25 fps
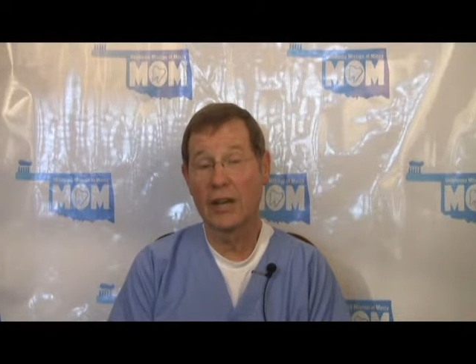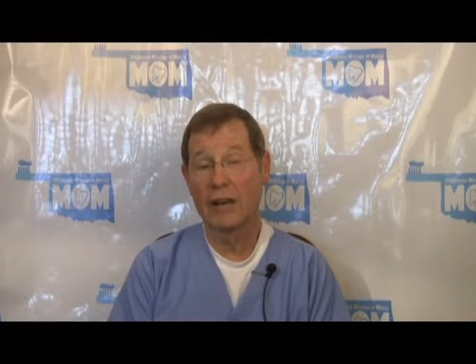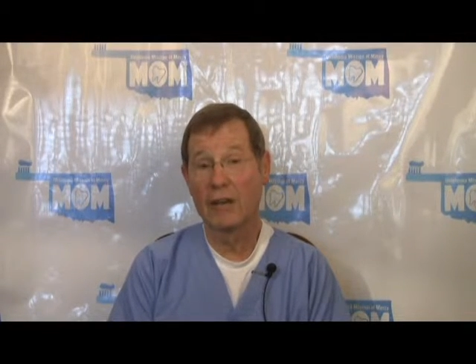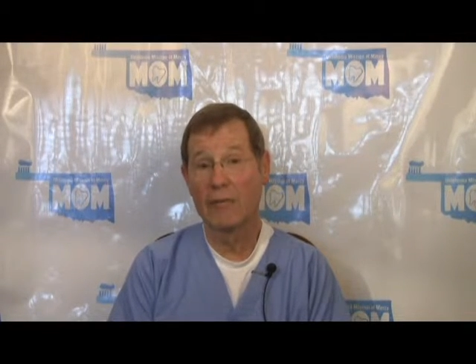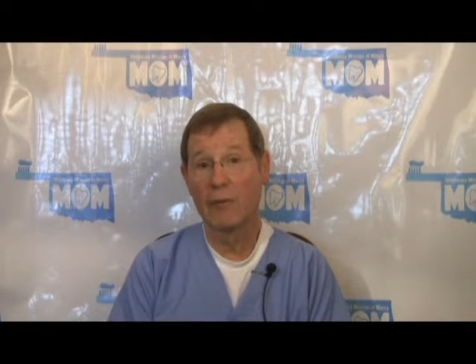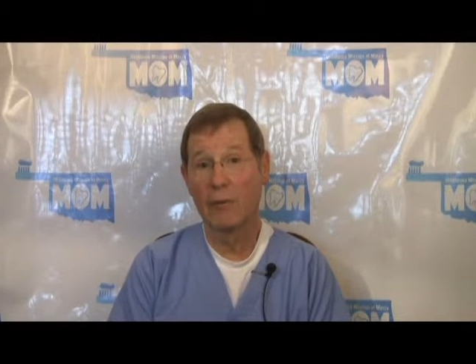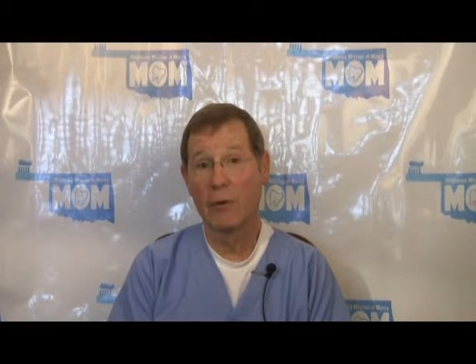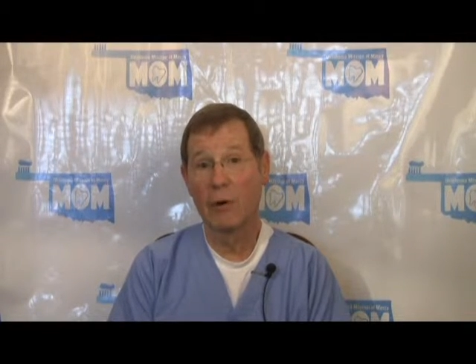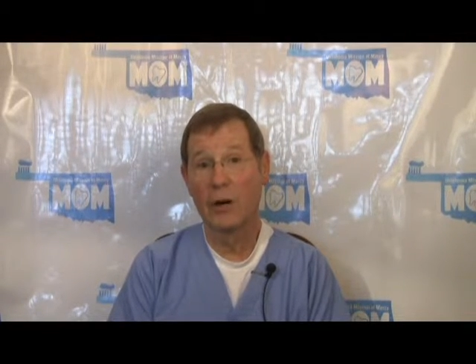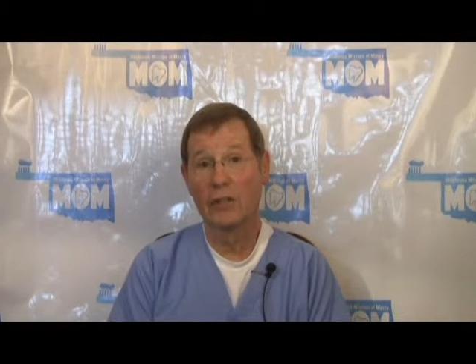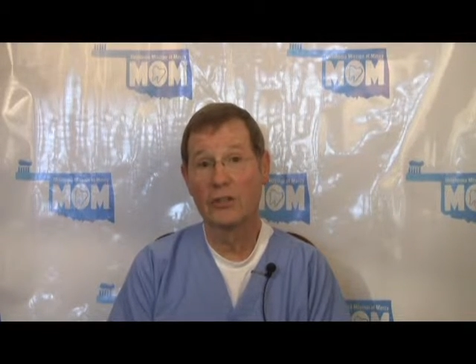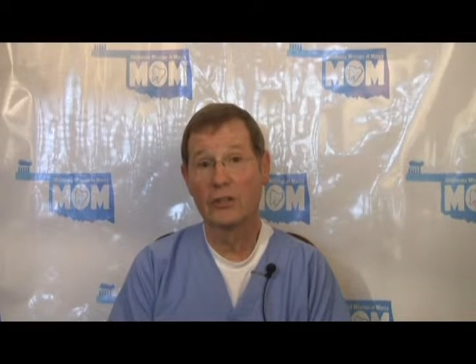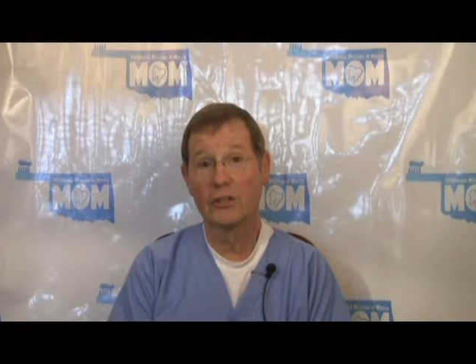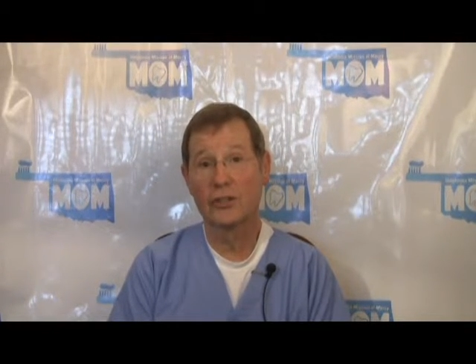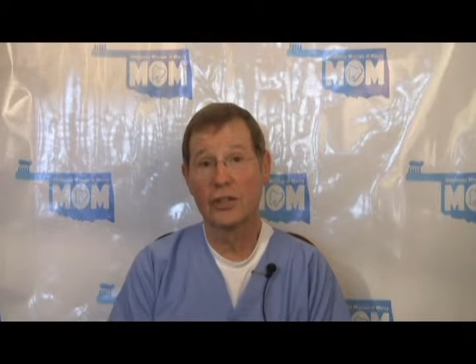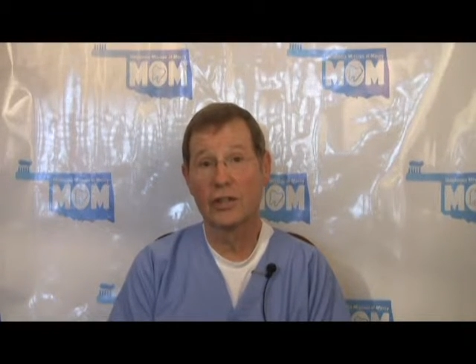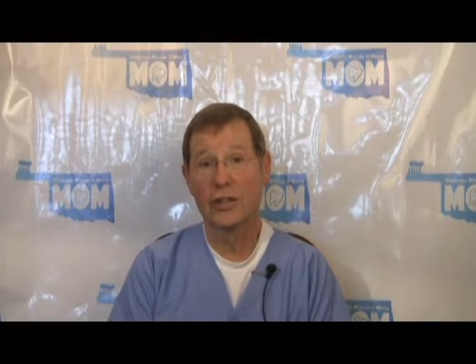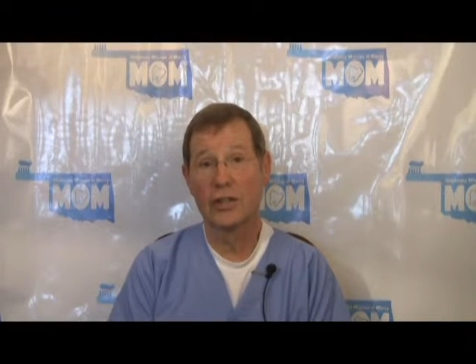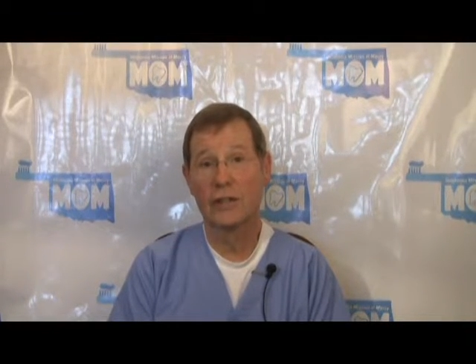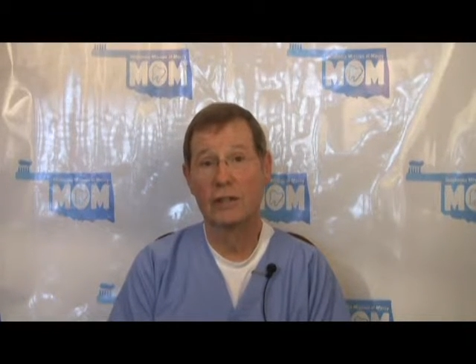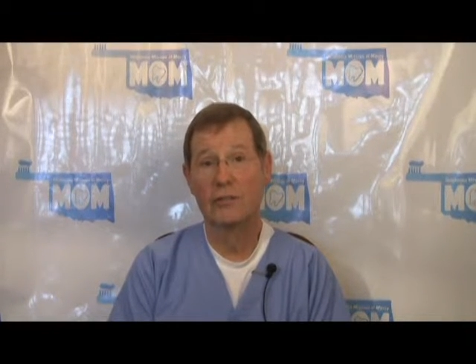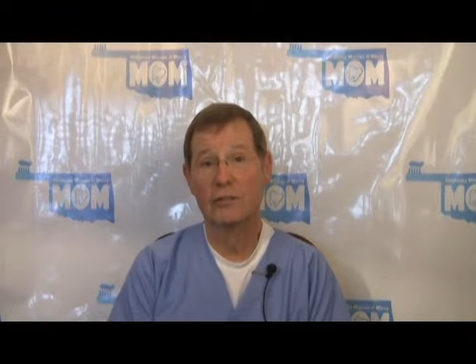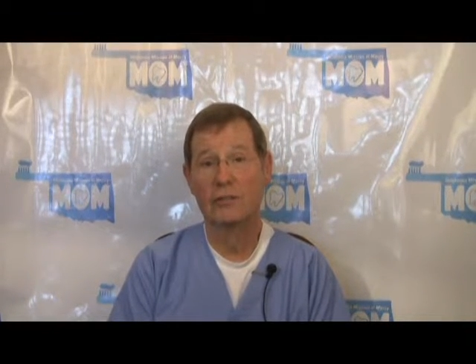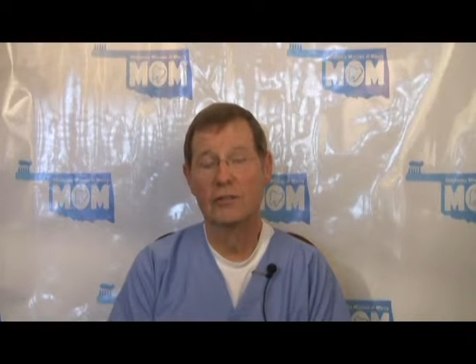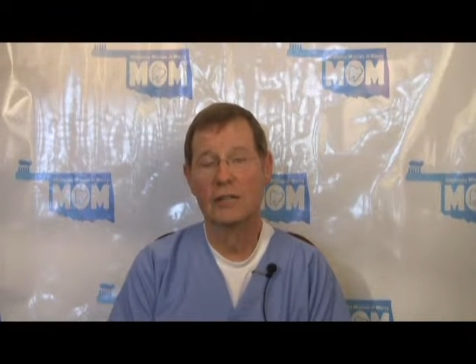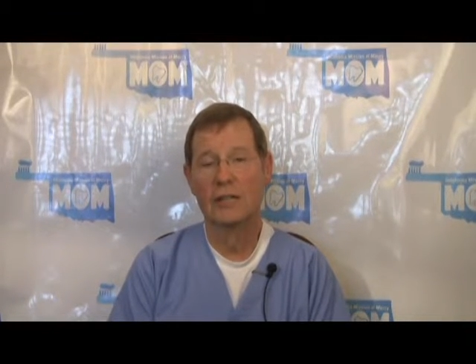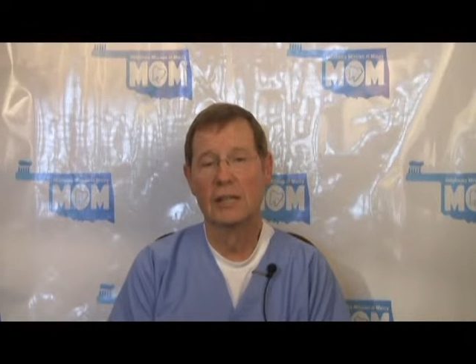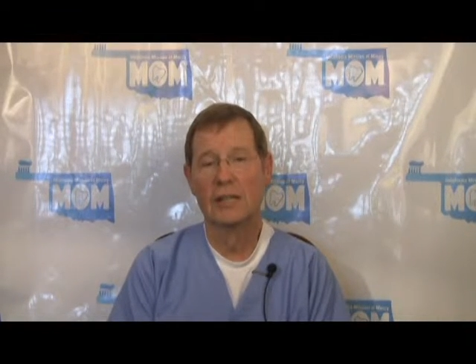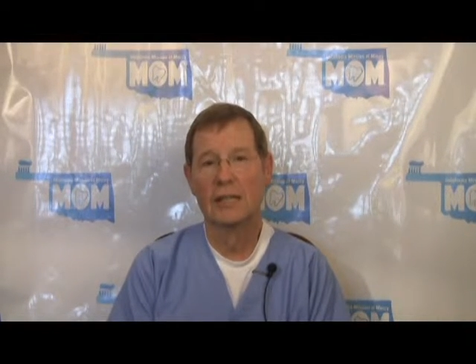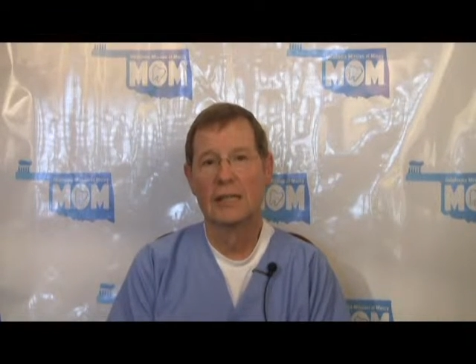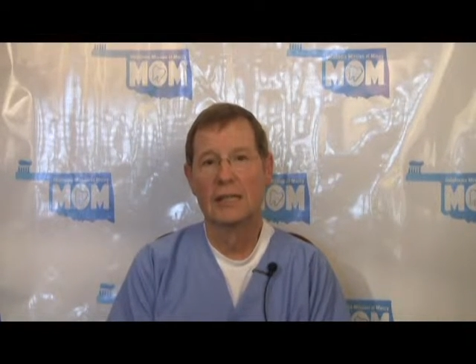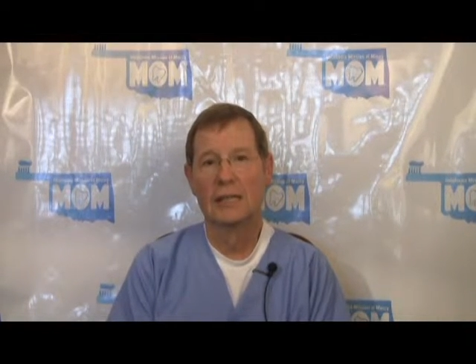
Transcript: and for ourselves.